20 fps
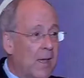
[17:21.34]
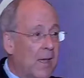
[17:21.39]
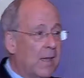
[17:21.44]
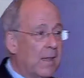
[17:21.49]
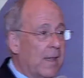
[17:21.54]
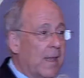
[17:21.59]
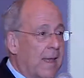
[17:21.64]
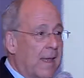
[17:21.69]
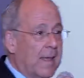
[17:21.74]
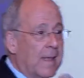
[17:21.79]

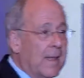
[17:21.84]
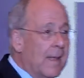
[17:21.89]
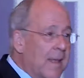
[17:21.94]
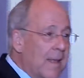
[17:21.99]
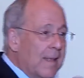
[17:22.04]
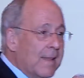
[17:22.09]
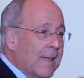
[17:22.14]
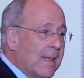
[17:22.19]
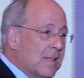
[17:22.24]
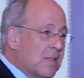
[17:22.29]
and they,
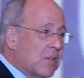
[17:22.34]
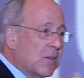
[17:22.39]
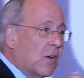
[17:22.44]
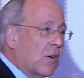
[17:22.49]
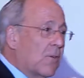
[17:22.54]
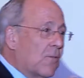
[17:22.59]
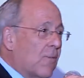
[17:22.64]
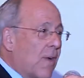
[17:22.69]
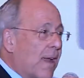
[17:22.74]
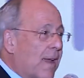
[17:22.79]
they
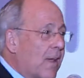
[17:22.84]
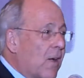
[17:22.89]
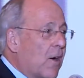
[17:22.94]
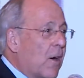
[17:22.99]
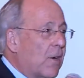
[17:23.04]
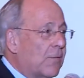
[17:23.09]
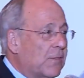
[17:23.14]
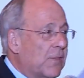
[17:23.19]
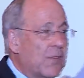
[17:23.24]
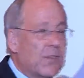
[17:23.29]
start running
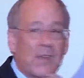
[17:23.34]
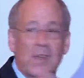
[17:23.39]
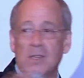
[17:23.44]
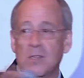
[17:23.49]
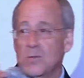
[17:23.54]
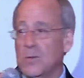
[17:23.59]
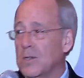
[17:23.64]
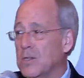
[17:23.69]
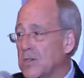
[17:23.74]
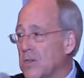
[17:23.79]
after
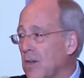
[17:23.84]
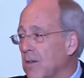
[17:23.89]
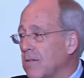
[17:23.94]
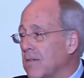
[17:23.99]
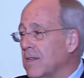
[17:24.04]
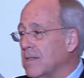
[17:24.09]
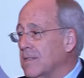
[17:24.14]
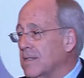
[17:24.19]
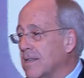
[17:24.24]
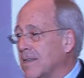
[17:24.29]
things which don't
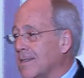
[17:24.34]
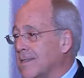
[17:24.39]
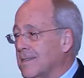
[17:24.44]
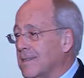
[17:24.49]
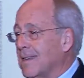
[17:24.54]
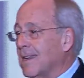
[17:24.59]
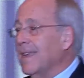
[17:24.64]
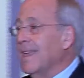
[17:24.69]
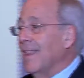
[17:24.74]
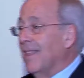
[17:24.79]

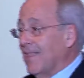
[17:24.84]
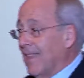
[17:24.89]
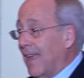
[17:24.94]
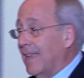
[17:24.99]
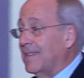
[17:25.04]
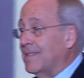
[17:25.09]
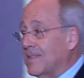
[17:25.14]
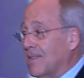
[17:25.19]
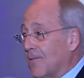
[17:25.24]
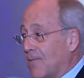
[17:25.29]
exist.
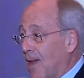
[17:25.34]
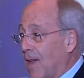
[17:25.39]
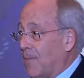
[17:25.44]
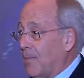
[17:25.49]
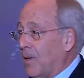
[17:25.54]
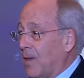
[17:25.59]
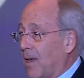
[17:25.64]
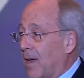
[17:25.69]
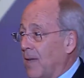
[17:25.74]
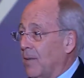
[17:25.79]
That's the
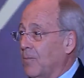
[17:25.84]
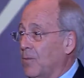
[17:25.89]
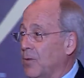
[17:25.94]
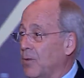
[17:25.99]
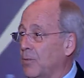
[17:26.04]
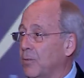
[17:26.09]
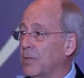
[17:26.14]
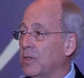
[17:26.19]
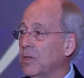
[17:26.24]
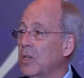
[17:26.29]
rapid eye
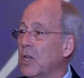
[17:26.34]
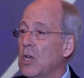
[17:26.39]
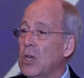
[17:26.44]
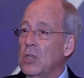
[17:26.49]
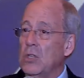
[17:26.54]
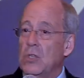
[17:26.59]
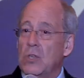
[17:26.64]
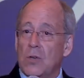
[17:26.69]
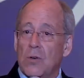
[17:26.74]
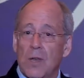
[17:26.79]
movement.
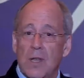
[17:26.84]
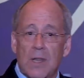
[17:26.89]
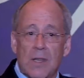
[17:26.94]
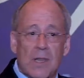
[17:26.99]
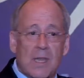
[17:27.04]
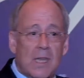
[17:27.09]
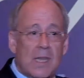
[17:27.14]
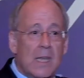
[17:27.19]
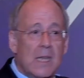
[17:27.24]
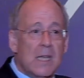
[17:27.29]
During
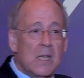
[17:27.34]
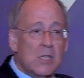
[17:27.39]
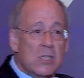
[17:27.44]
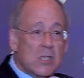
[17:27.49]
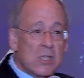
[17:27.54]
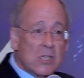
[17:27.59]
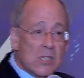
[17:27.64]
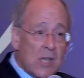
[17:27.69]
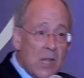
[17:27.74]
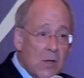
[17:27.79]
the
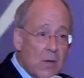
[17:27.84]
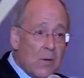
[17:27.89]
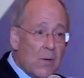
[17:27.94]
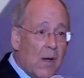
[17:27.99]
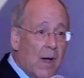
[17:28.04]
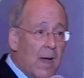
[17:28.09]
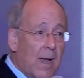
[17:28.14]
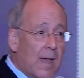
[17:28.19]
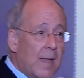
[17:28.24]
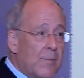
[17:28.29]
slow
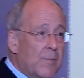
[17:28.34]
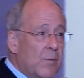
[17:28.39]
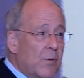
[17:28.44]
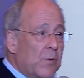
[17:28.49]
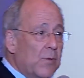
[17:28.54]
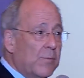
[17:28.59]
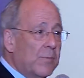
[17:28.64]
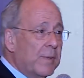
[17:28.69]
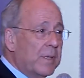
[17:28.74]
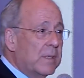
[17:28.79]
eye
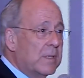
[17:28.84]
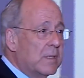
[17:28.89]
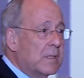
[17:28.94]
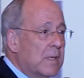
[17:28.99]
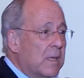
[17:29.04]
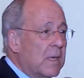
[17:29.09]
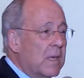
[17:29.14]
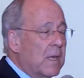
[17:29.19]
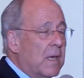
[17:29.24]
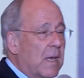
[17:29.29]
movement,
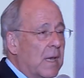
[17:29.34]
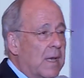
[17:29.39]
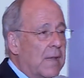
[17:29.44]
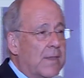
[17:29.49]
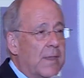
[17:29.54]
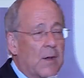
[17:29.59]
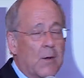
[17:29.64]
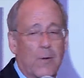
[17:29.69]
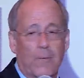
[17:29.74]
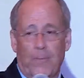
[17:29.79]
uh,
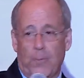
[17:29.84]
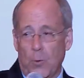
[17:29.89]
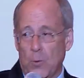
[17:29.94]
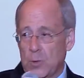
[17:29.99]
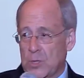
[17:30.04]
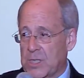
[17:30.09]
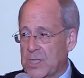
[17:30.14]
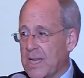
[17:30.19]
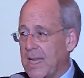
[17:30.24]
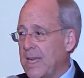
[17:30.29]
there are four
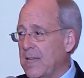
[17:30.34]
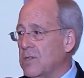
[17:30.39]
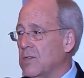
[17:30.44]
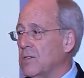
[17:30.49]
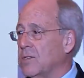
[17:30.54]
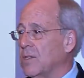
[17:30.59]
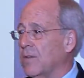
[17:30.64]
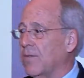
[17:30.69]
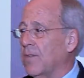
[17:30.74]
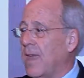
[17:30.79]

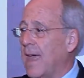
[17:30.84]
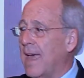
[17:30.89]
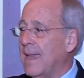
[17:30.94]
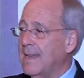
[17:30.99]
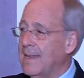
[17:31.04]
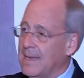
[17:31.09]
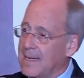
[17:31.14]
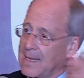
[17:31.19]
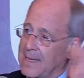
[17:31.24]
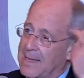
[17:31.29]
stages of that,
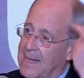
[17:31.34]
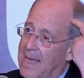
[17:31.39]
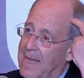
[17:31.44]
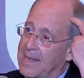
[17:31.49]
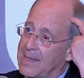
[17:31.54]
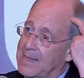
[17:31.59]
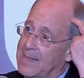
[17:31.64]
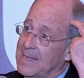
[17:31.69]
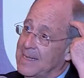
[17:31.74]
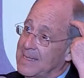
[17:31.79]
and in that
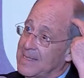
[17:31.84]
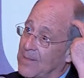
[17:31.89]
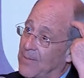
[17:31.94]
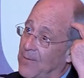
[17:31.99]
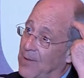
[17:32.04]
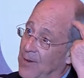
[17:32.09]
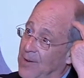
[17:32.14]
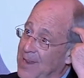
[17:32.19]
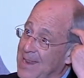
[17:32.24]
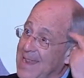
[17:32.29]
is a
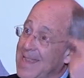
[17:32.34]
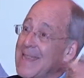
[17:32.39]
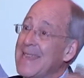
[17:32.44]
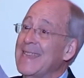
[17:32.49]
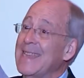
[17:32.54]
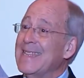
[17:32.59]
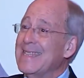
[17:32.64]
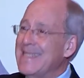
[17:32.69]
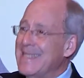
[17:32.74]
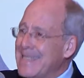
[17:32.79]
very
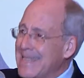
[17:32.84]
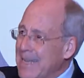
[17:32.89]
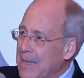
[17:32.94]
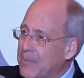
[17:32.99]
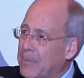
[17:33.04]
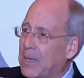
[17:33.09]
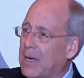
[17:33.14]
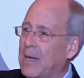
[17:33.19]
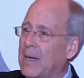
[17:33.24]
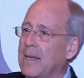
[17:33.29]

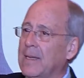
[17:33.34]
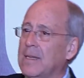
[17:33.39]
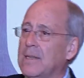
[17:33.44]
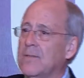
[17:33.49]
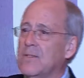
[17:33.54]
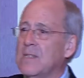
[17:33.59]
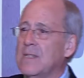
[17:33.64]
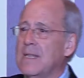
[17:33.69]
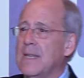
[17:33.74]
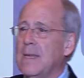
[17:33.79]
deep kind of
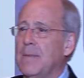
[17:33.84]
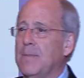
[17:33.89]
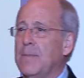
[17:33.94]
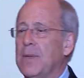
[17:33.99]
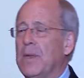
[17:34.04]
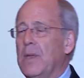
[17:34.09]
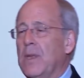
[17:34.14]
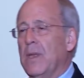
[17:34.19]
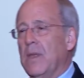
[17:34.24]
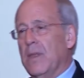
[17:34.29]
sleep.
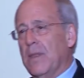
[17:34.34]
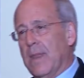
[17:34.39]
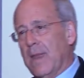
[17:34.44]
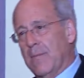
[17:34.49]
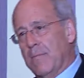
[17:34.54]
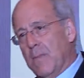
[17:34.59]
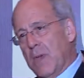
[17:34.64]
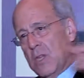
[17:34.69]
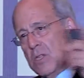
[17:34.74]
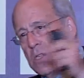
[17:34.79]
They
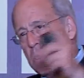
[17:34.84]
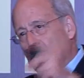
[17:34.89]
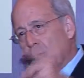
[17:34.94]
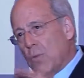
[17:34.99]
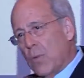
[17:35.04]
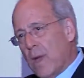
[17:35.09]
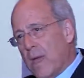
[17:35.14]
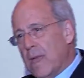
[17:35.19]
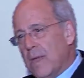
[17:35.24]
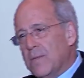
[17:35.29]
measure the
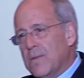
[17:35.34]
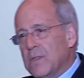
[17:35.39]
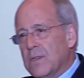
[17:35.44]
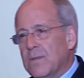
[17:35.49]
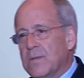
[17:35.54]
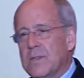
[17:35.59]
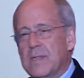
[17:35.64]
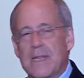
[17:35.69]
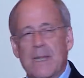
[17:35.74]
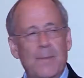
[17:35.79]
waves of
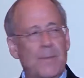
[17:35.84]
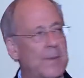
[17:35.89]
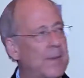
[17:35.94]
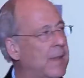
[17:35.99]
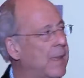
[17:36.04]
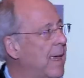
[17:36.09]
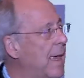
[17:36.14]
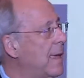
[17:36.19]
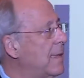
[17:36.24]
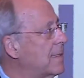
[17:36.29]
sleep in
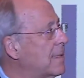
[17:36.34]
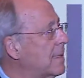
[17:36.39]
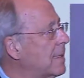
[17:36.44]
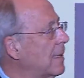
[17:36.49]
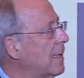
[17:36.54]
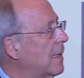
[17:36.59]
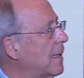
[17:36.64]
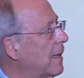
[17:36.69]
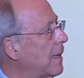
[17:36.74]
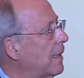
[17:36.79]
that
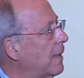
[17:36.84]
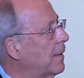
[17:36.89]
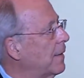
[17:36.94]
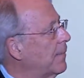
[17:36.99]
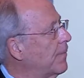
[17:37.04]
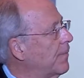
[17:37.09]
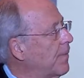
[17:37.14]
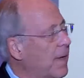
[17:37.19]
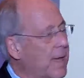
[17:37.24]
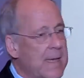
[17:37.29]
uh,
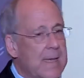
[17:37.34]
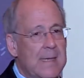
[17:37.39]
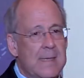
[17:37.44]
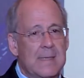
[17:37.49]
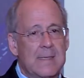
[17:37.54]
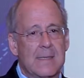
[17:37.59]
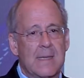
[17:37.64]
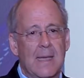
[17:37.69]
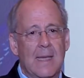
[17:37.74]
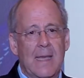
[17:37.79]

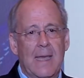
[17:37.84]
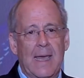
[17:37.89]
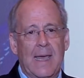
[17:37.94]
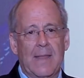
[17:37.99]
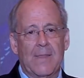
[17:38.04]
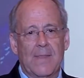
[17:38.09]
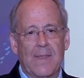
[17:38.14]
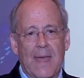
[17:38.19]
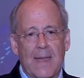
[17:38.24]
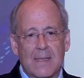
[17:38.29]
phase,
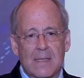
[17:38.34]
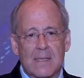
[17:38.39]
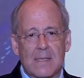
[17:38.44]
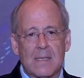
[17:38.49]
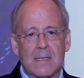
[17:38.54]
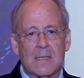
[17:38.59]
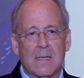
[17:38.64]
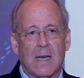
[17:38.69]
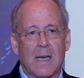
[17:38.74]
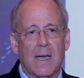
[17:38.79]
and that's the
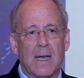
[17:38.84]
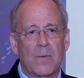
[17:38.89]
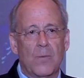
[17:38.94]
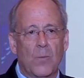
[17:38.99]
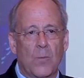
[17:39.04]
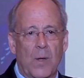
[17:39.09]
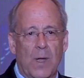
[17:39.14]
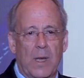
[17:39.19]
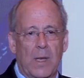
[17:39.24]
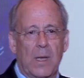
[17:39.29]
time
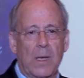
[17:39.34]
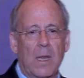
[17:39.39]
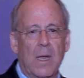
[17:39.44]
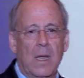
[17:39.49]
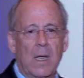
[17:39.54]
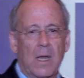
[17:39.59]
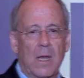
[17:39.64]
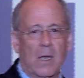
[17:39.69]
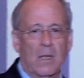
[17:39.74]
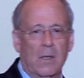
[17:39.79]
when
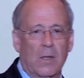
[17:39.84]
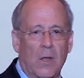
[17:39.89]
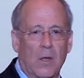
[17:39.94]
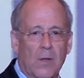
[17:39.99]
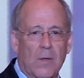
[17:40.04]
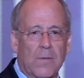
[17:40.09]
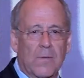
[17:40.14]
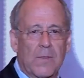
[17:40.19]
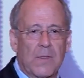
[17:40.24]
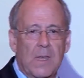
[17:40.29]
a lot
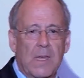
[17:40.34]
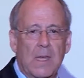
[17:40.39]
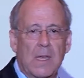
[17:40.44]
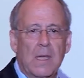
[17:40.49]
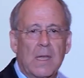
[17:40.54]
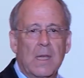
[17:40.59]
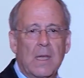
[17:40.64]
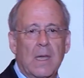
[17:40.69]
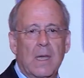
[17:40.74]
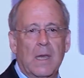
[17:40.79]
of the
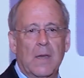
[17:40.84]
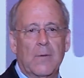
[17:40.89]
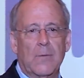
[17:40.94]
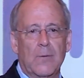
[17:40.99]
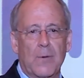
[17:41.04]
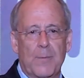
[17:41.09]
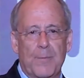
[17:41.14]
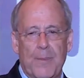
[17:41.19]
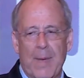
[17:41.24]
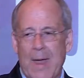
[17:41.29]
uh,
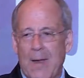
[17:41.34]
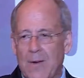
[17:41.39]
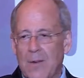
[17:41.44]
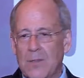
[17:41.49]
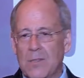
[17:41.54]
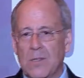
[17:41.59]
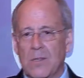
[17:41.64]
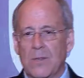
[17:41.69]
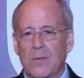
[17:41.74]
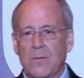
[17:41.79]

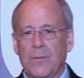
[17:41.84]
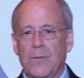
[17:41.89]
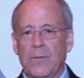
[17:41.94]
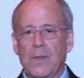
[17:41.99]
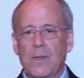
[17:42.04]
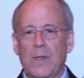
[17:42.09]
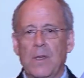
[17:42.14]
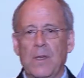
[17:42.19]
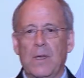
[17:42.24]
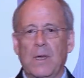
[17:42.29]
reparative
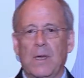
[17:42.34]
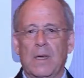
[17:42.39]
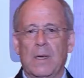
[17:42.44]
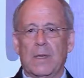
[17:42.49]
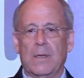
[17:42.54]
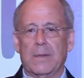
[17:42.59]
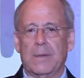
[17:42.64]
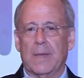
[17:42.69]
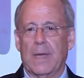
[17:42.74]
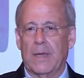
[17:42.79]

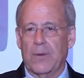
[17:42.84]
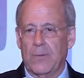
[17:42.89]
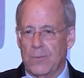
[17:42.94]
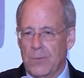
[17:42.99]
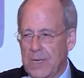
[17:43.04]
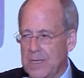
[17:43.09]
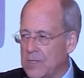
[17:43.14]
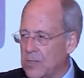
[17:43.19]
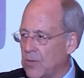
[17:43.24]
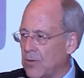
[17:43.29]
uh, and
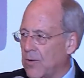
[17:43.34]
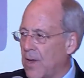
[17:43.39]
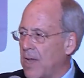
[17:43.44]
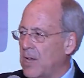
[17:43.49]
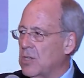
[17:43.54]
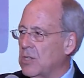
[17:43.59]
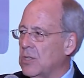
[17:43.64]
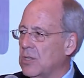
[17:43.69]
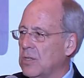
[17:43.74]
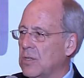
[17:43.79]

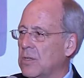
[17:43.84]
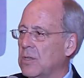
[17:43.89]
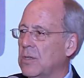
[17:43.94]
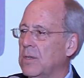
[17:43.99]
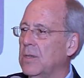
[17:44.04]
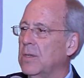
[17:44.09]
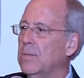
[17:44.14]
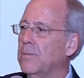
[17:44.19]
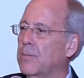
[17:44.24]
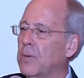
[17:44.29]
restoration
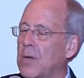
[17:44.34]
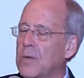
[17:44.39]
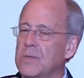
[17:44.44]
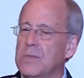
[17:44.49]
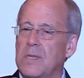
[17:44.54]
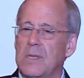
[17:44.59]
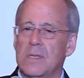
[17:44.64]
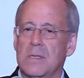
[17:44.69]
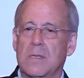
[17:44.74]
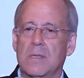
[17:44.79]

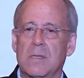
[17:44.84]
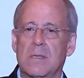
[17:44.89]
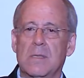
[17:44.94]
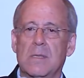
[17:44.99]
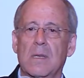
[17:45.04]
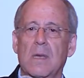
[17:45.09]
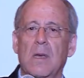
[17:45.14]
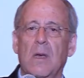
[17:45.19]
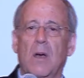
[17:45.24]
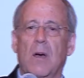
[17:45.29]
processes
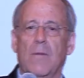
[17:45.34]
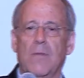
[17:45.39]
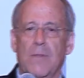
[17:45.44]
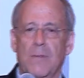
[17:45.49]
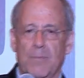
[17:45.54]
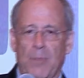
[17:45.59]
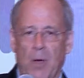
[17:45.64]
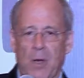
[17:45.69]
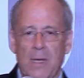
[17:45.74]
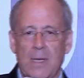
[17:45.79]
of the
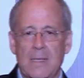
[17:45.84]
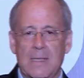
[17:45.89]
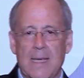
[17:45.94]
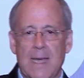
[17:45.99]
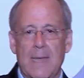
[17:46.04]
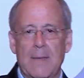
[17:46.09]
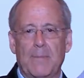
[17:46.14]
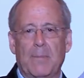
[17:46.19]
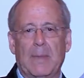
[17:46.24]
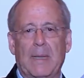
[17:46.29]
body
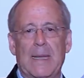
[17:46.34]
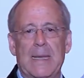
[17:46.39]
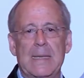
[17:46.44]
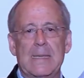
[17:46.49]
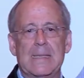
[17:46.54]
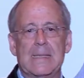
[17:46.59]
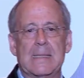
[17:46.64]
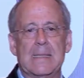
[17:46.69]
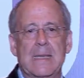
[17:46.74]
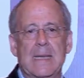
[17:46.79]
take
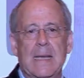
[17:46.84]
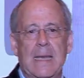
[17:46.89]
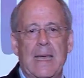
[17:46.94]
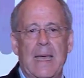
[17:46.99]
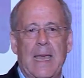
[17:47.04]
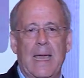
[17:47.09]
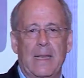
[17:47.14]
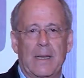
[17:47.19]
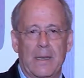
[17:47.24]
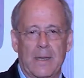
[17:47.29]
place,
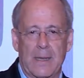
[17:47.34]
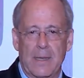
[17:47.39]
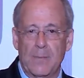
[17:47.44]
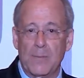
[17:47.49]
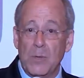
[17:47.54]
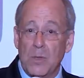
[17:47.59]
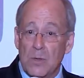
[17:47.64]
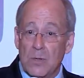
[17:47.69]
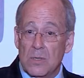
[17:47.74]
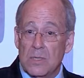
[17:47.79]
and
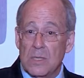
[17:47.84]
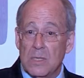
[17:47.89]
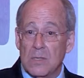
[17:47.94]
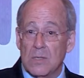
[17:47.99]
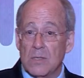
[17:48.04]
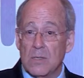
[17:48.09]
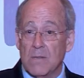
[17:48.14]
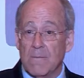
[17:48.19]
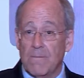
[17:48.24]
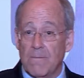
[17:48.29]
immunity
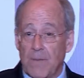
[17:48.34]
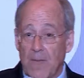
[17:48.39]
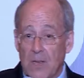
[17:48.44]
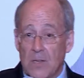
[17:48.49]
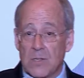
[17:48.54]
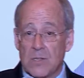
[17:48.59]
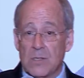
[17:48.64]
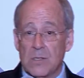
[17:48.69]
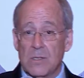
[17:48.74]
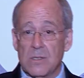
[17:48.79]
to
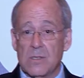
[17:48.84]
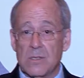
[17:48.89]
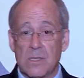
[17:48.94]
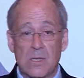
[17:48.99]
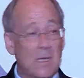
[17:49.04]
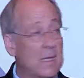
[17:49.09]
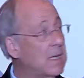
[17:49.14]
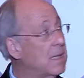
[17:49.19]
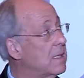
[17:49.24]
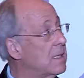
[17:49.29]
infections
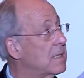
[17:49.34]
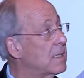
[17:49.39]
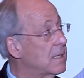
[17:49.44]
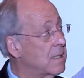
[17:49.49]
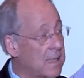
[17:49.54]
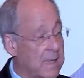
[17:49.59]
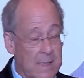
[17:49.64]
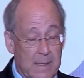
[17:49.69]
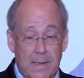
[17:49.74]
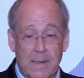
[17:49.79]
is
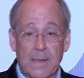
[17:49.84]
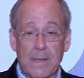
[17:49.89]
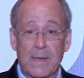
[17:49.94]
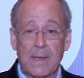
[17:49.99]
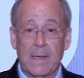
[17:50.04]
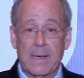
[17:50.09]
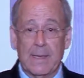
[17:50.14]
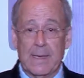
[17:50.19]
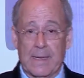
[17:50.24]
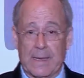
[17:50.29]
uh,
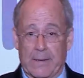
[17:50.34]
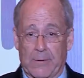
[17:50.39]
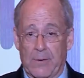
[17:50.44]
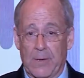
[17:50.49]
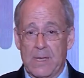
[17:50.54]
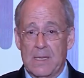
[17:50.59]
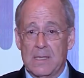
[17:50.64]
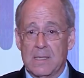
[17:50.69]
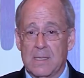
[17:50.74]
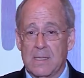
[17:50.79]

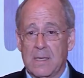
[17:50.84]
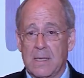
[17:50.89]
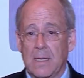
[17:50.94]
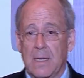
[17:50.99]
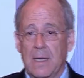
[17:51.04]
increased.